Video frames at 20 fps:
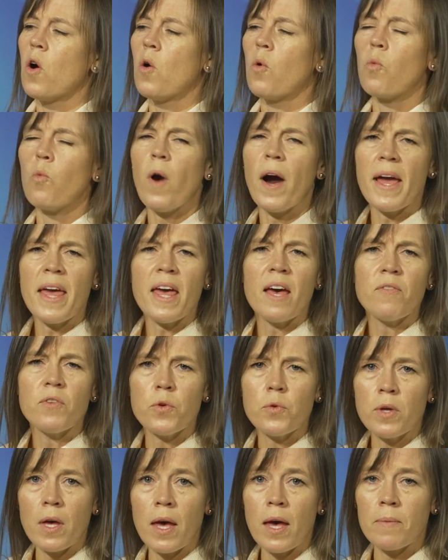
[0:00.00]
"Why have
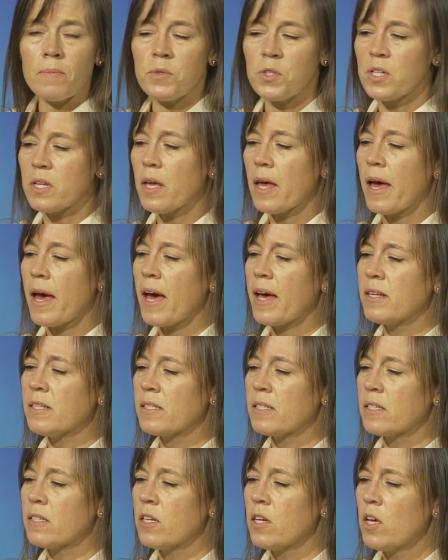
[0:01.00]
you come?" she
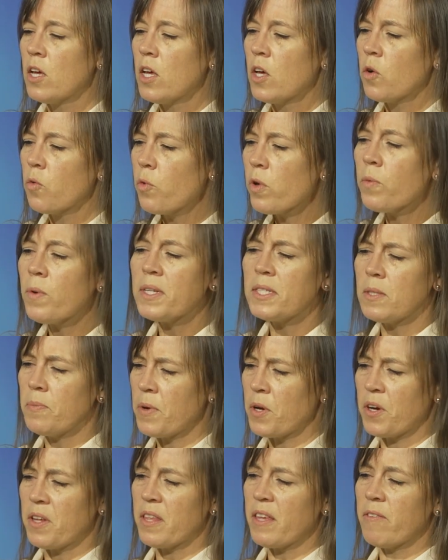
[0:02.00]
asked. "We want to
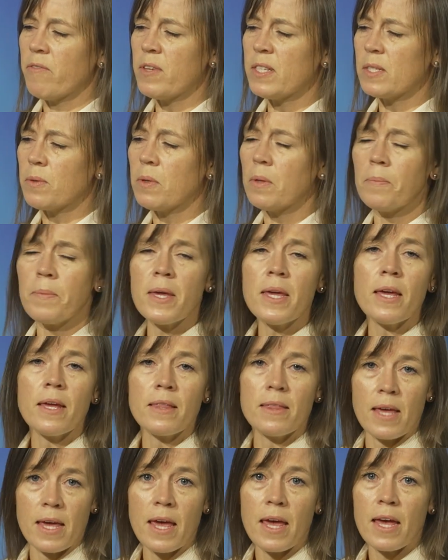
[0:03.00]
marry the invisible
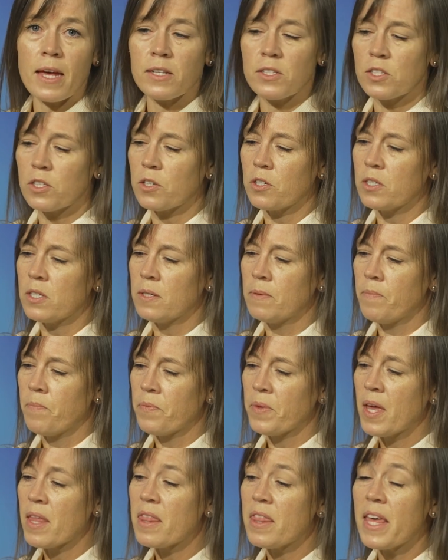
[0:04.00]
being," they answered.
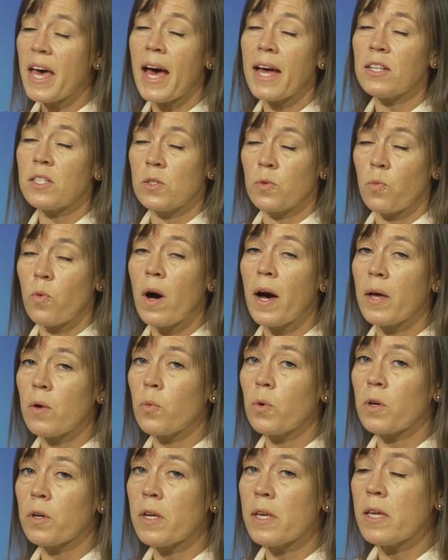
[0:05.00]
"That's why
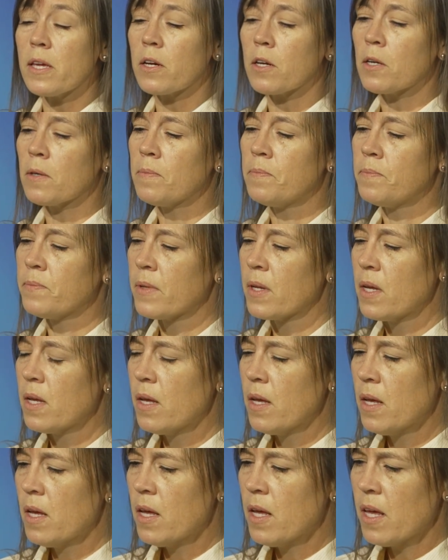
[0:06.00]
we're here."
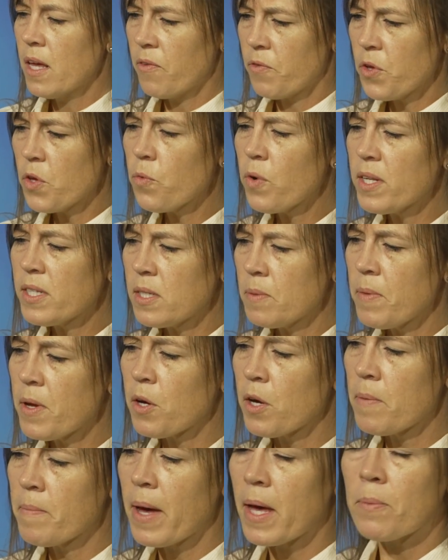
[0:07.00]
"If you want to
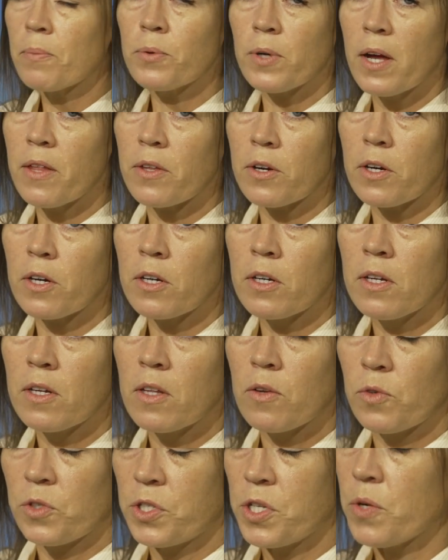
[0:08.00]
marry my brother,"
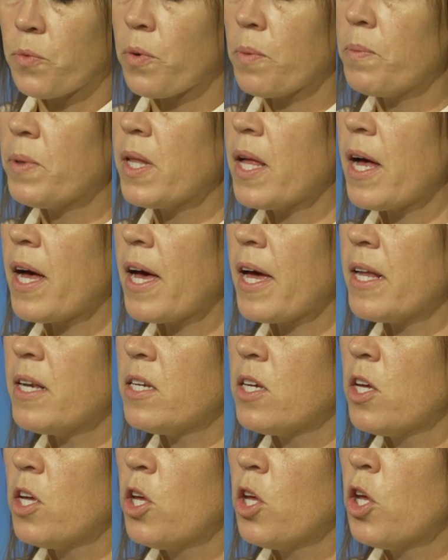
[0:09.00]
she replied,
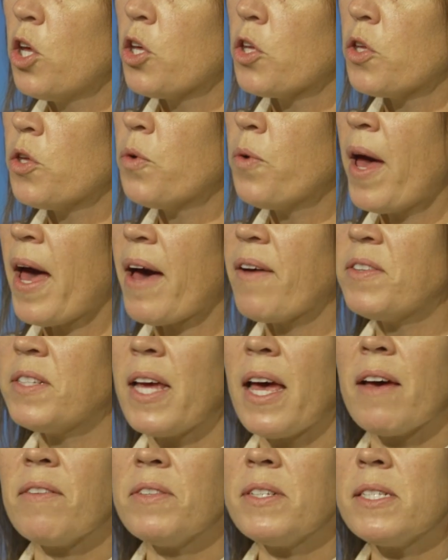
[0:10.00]
"you have to
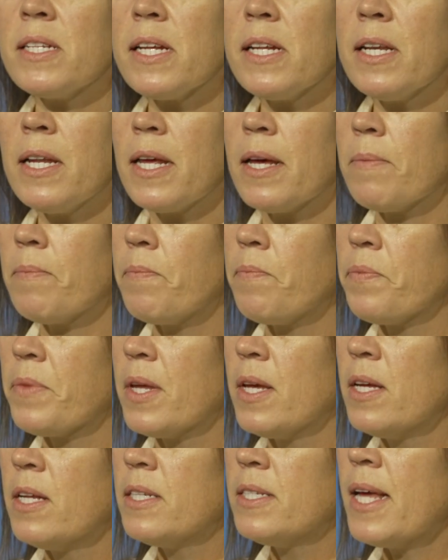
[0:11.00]
have seen him.
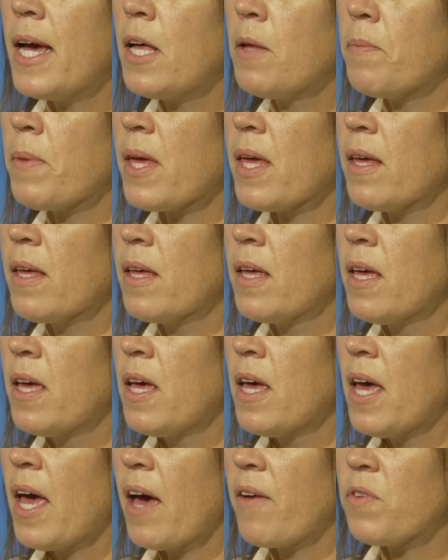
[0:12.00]
Tell me,
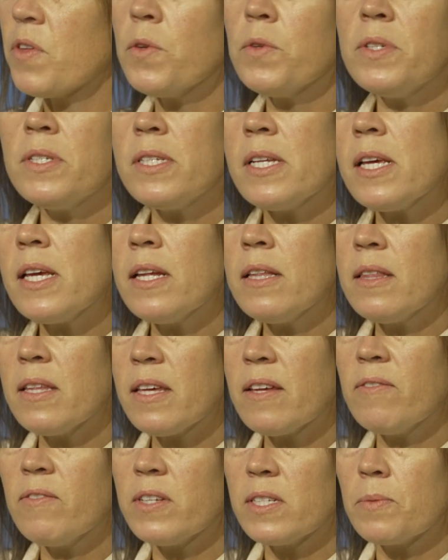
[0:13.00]
have you seen
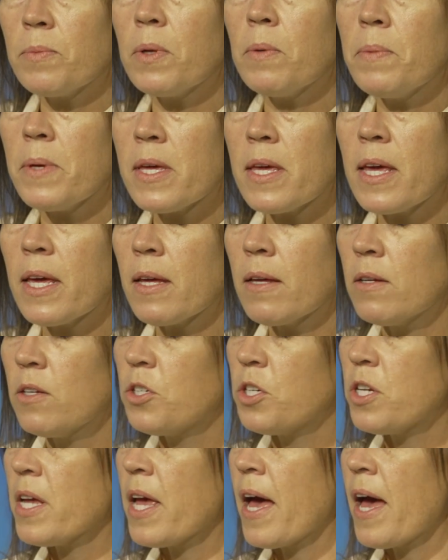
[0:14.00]
the invisible being?"
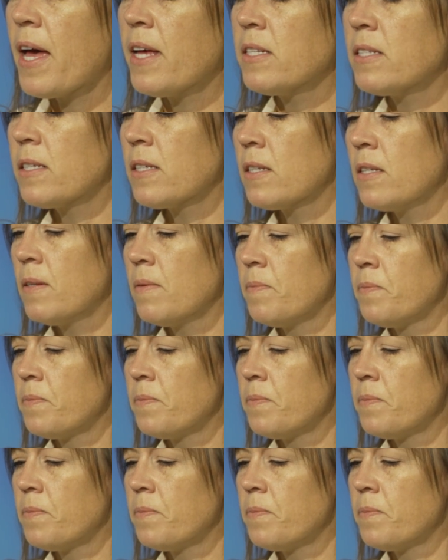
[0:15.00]
she asked.